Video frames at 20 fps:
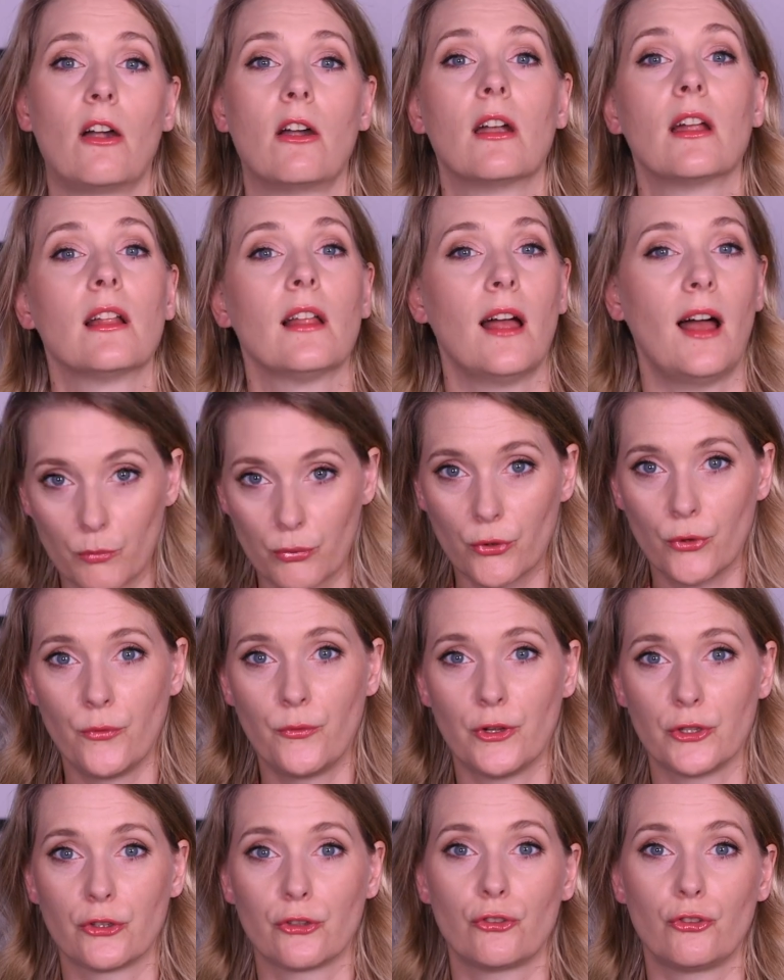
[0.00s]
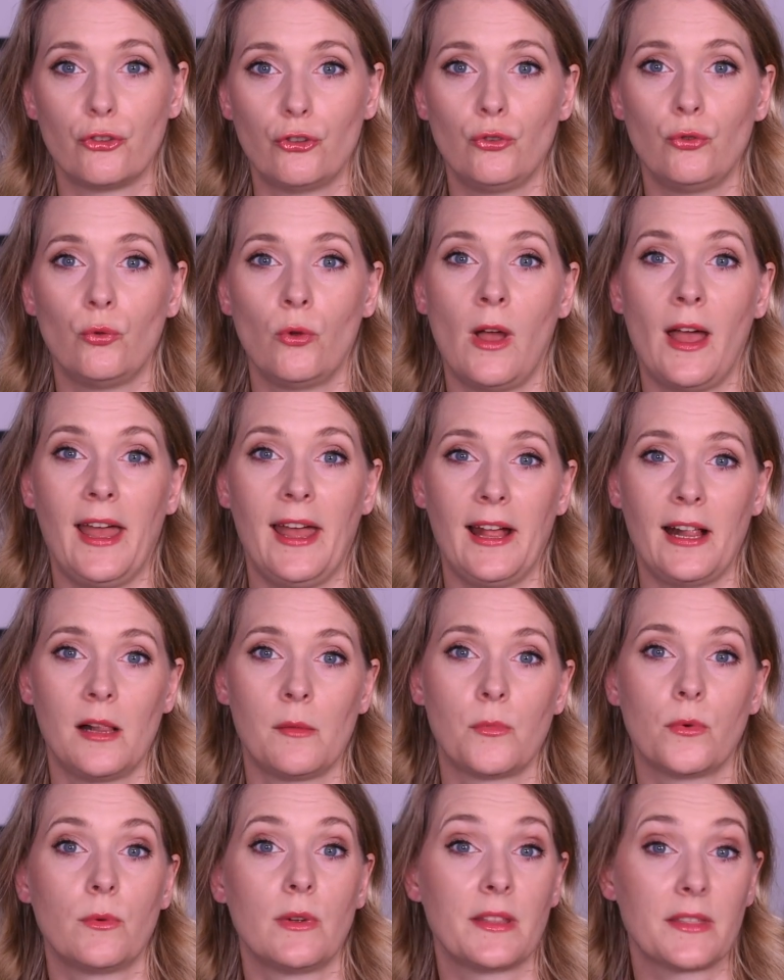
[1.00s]
are proven to
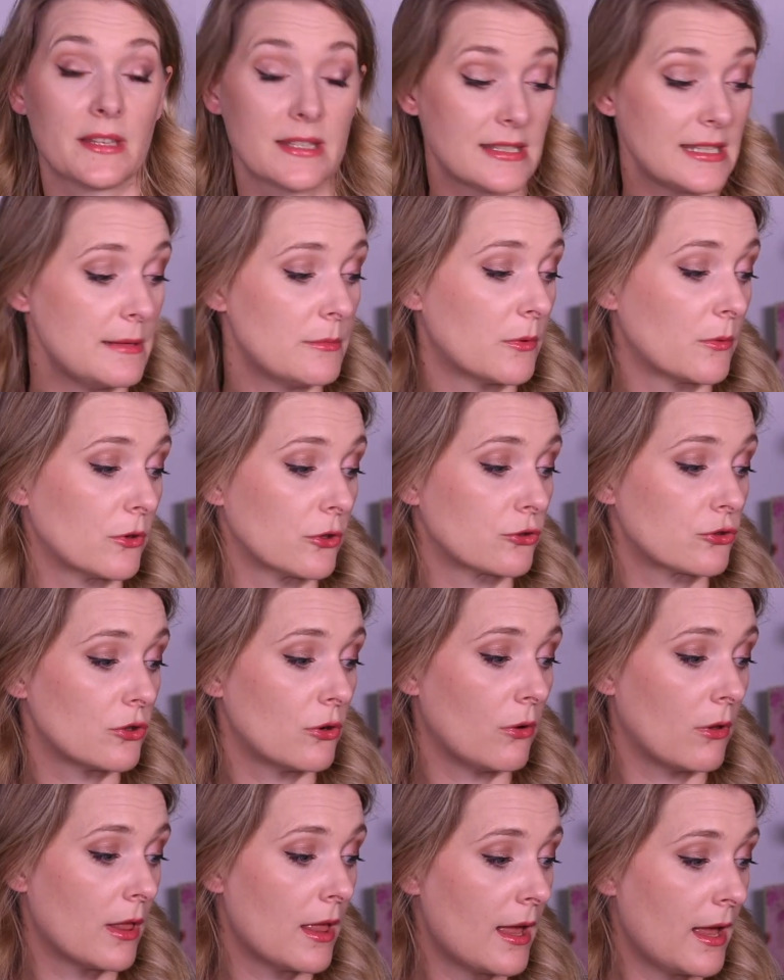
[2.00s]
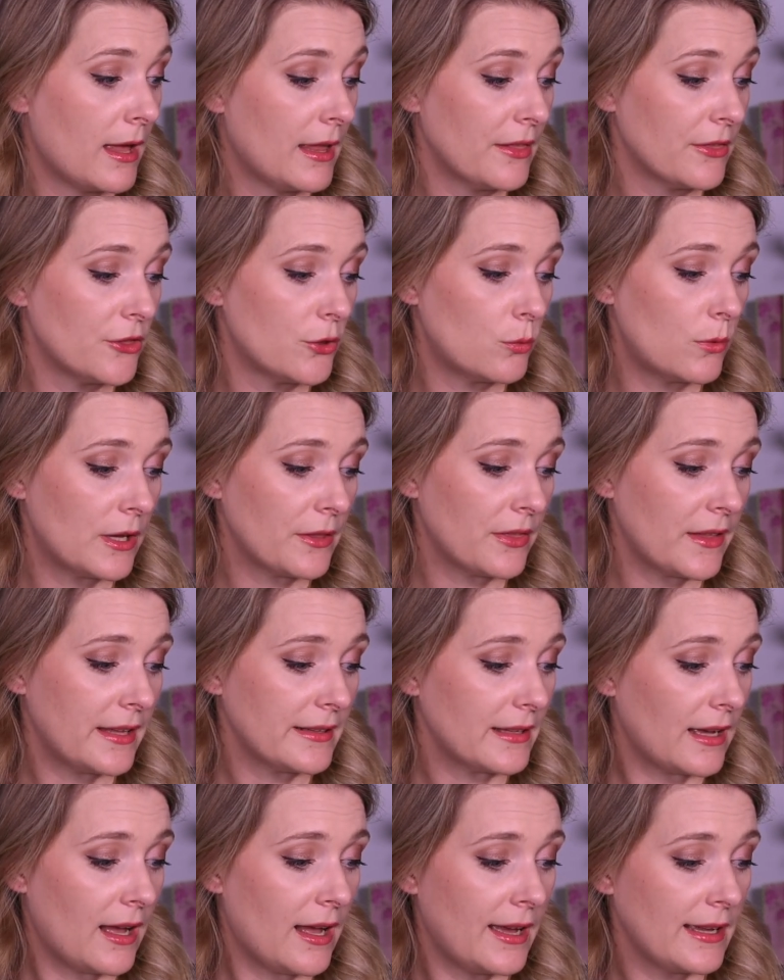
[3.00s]
help with sebum control. The one
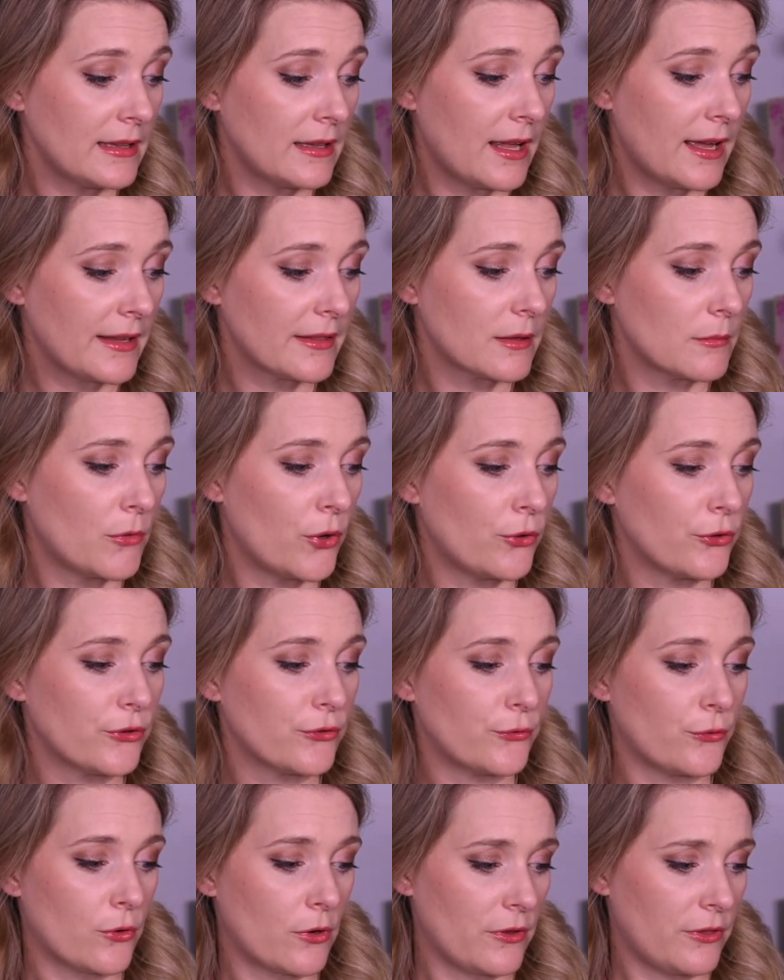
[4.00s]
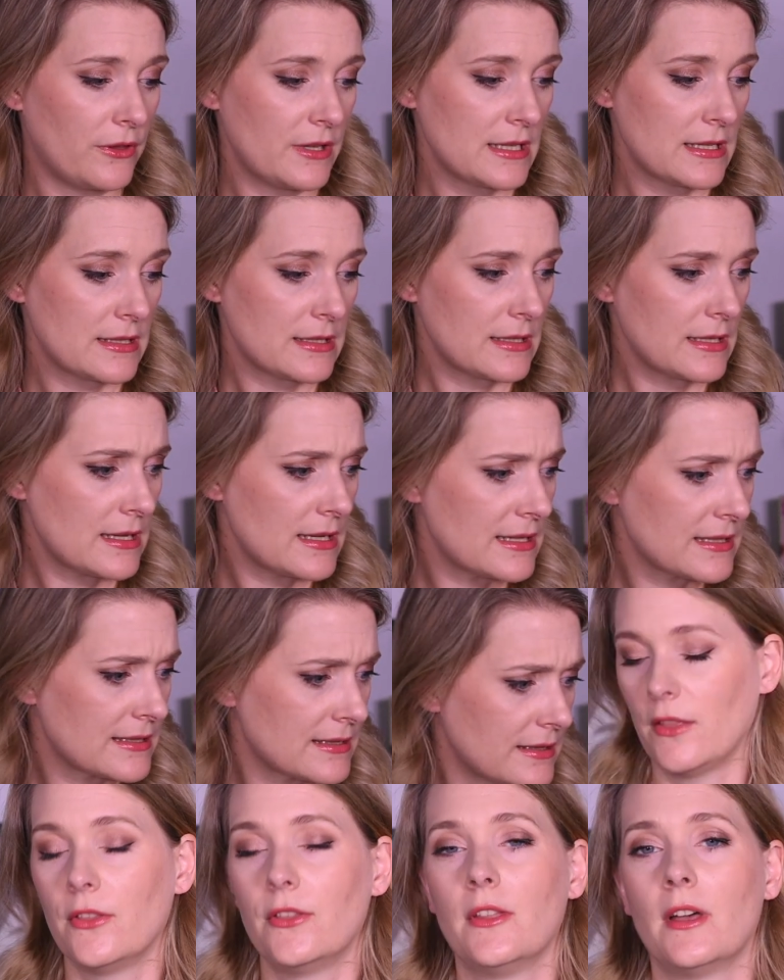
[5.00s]
that I like the most for this
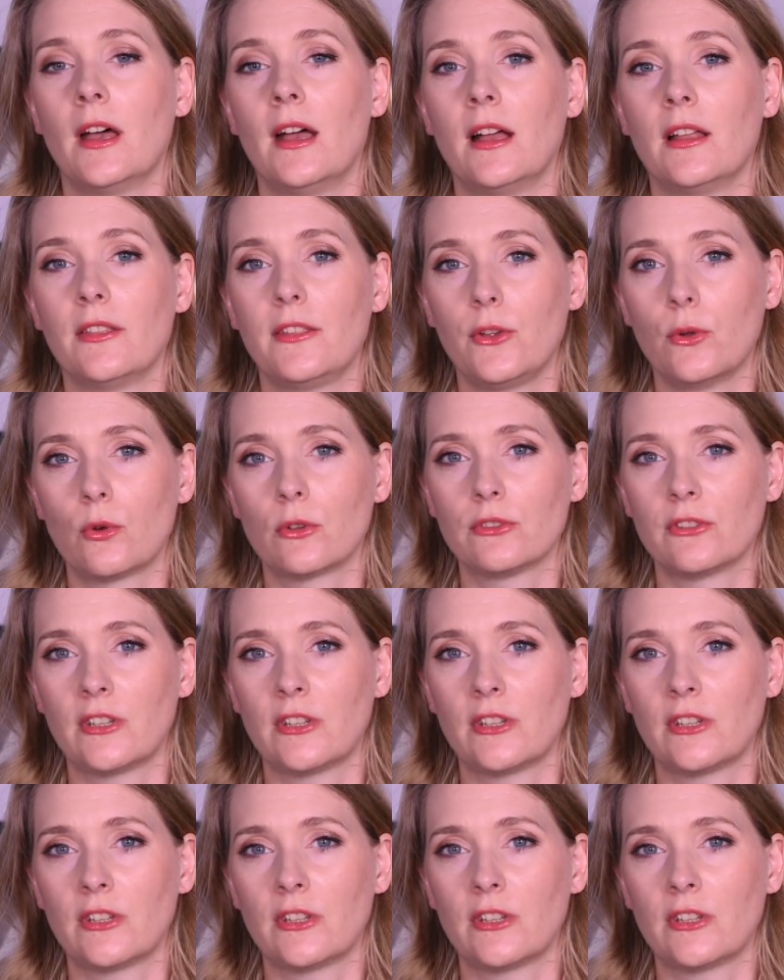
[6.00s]
is the